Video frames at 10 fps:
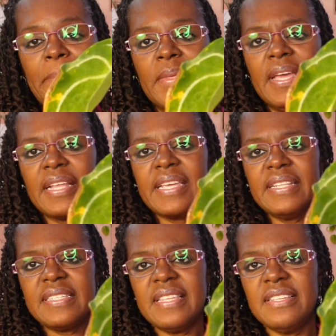It
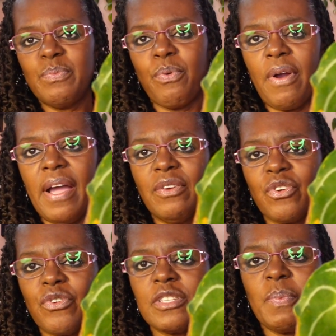gets these brown,
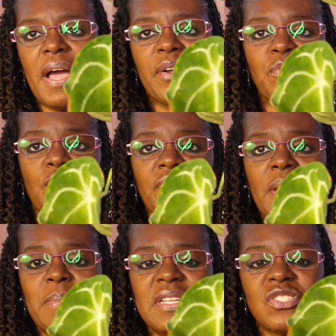crispy, I don't know if
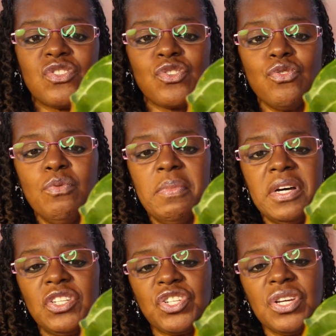that means too
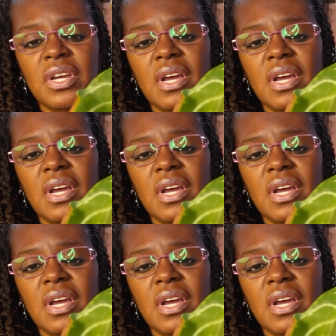much